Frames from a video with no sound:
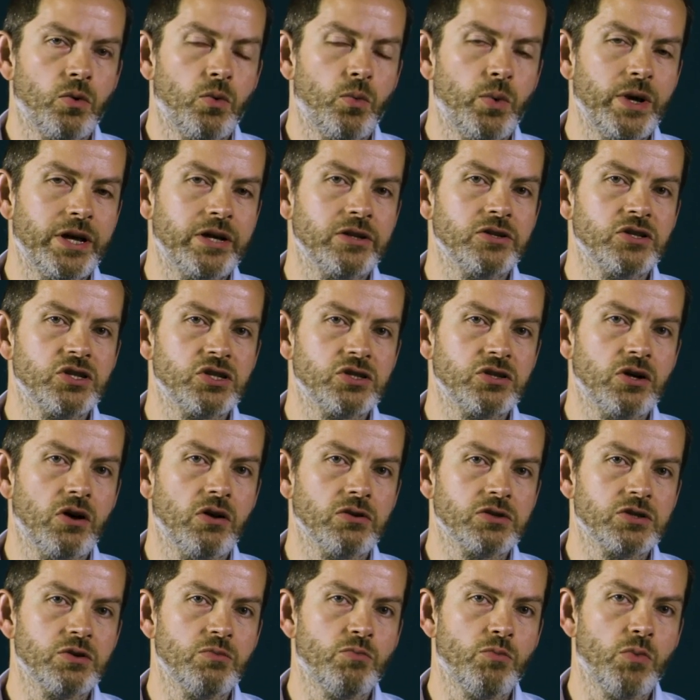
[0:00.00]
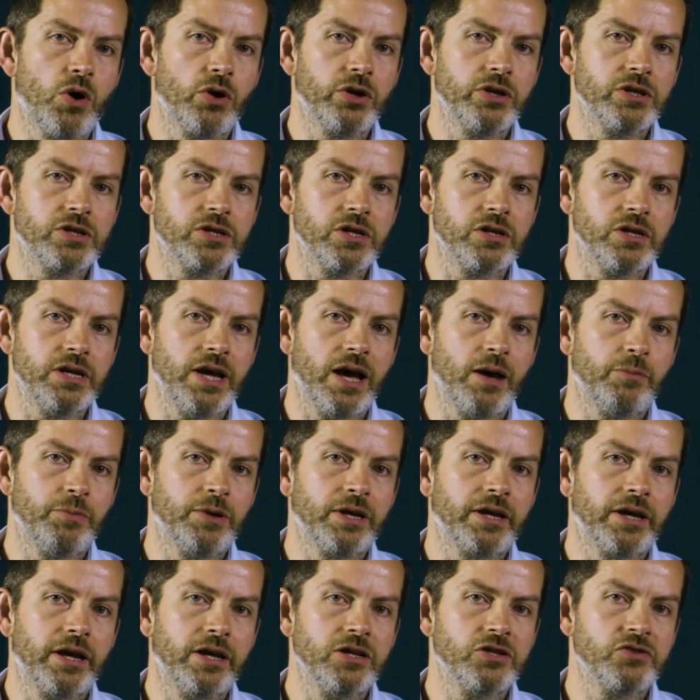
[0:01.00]
we can start to monitor the
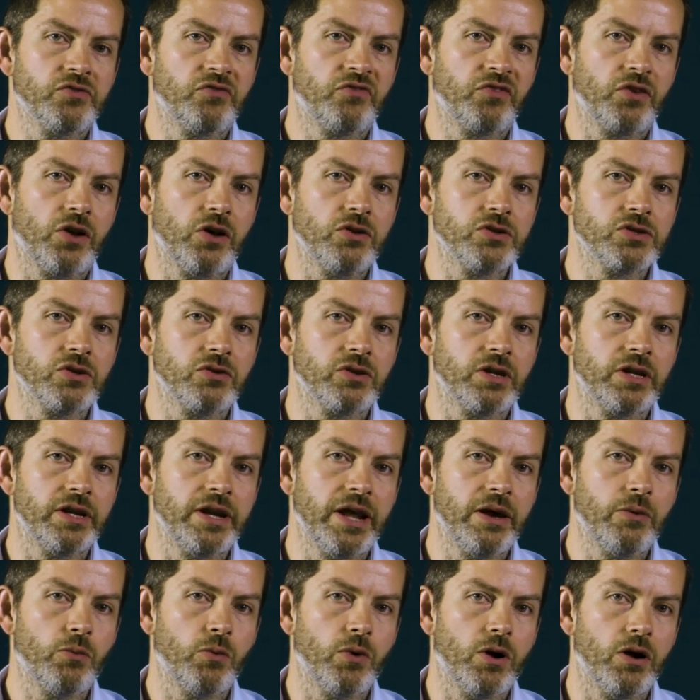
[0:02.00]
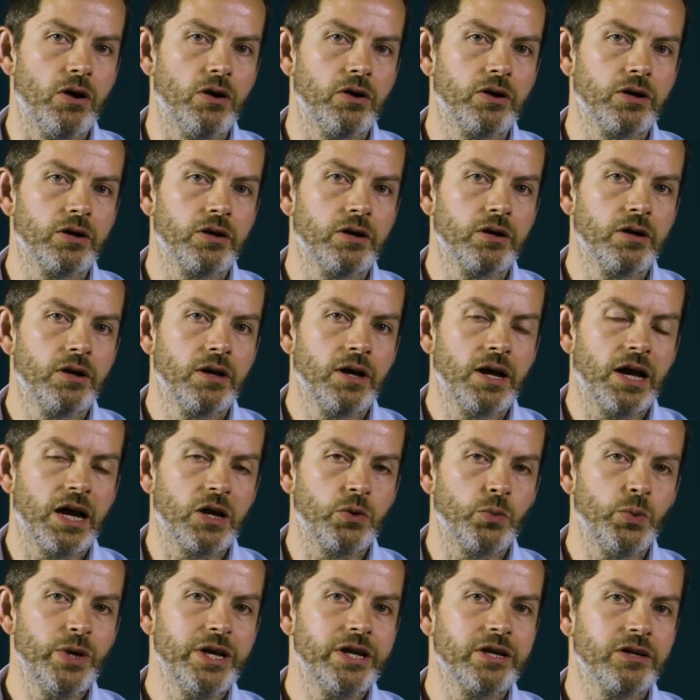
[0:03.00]
application flows on the network,
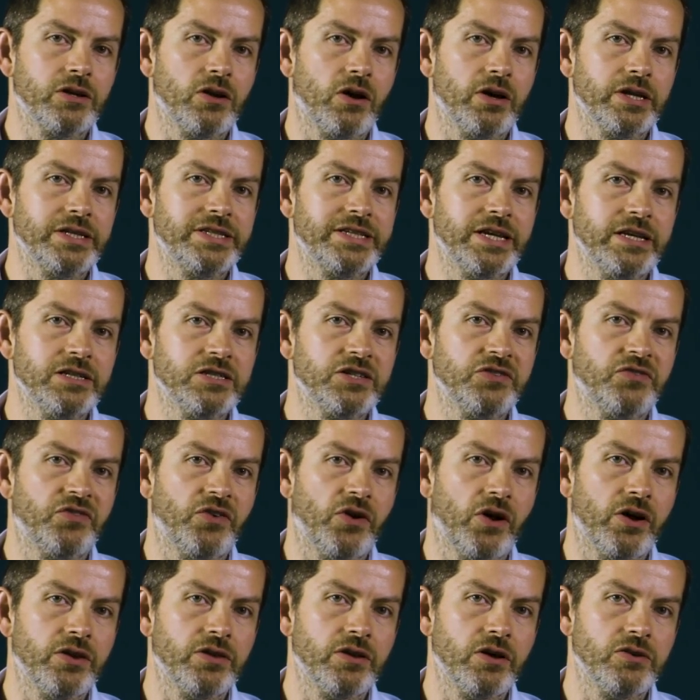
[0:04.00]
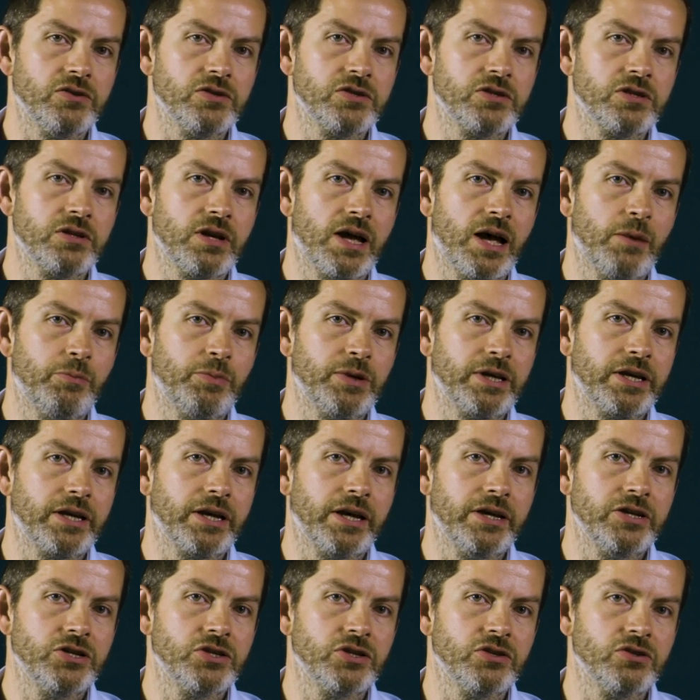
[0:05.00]
and we can identify those
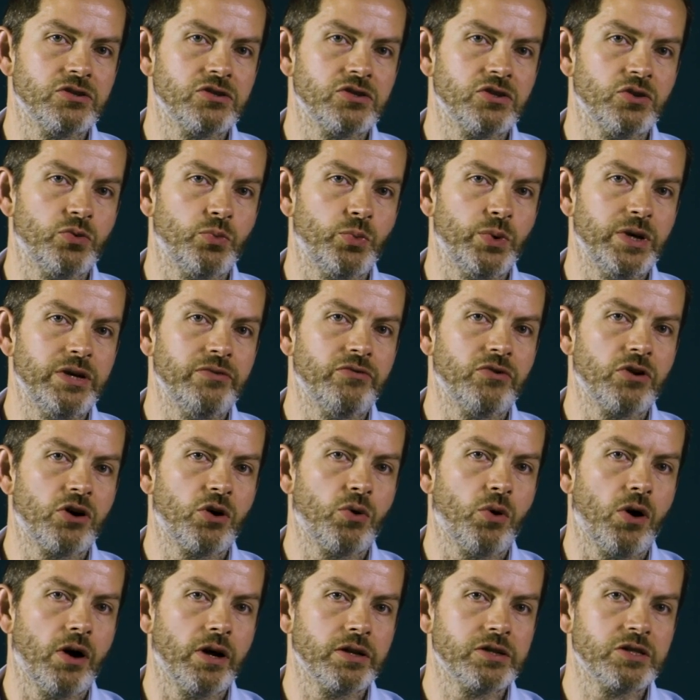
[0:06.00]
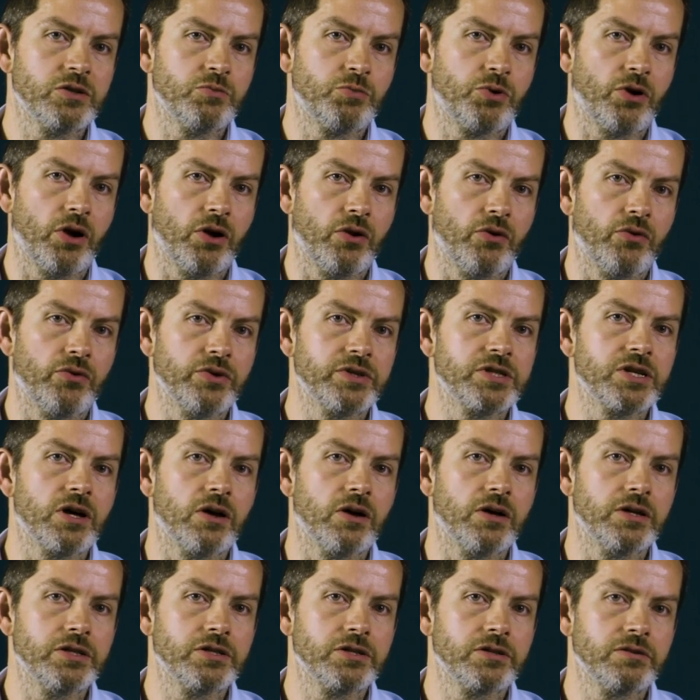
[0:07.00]
applications that we require to
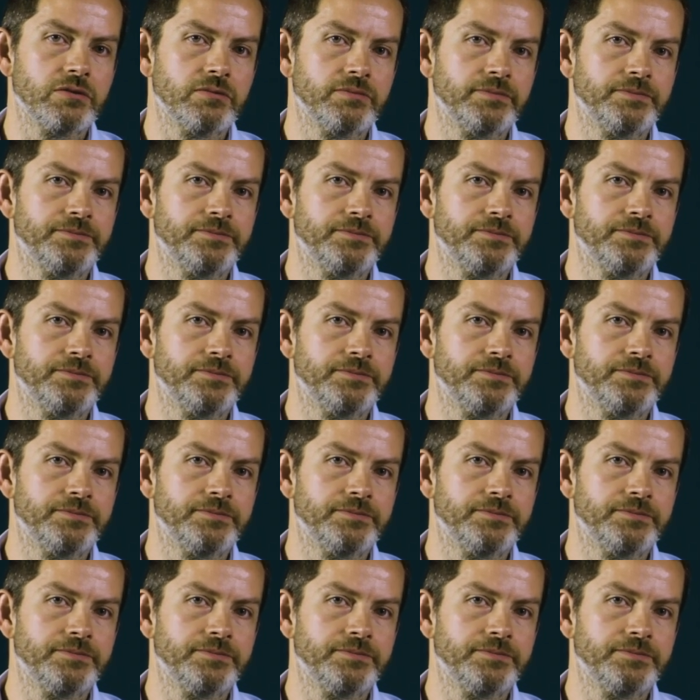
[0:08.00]
prioritize.